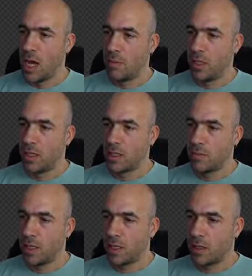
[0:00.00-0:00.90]
Animal
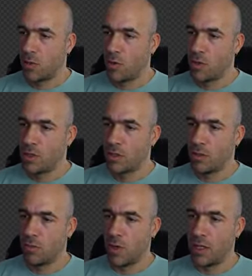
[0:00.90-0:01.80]
Anatomy course
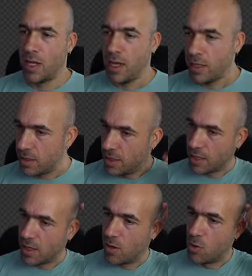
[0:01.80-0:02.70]
one day,
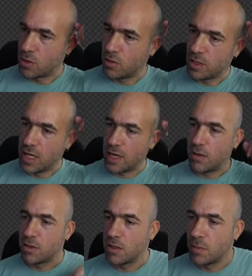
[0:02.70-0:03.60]
like a horse or
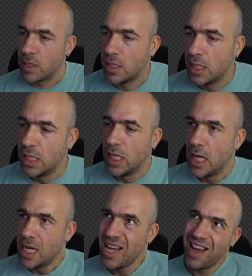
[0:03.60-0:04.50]
tiger or something.
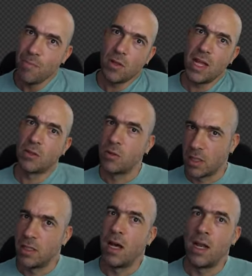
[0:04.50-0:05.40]
Yeah, I'm not that
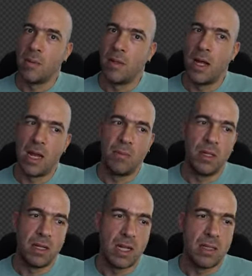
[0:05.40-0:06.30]
good in anim
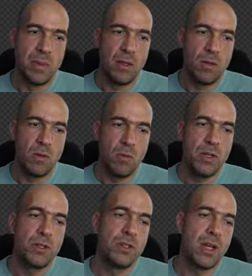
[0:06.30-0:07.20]
Animal Anatomy,
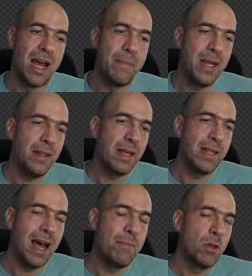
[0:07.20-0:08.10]
which I mean
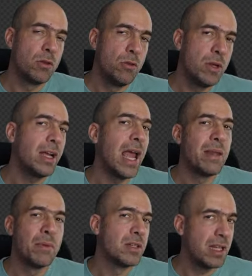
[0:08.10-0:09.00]
that I'm not doing
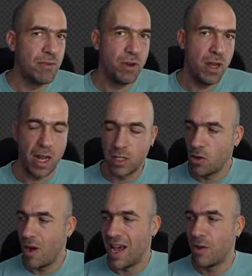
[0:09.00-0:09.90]
animals every day,
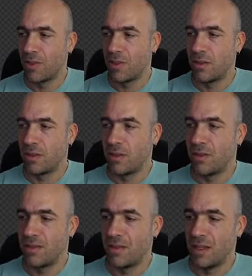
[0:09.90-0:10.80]
so I don't
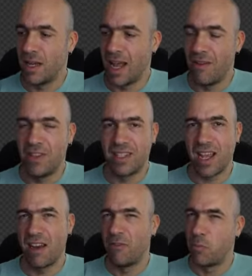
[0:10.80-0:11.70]
uh, have this
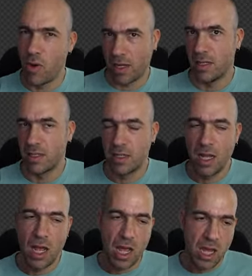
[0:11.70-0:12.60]
kind of practice.
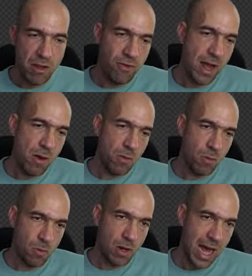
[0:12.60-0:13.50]
If I
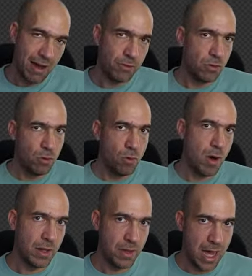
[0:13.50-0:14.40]
have to do
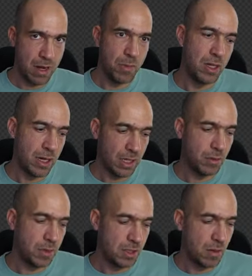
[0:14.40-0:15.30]
one Animal
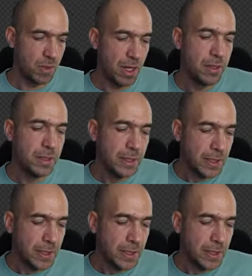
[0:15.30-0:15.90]
Anatomy someday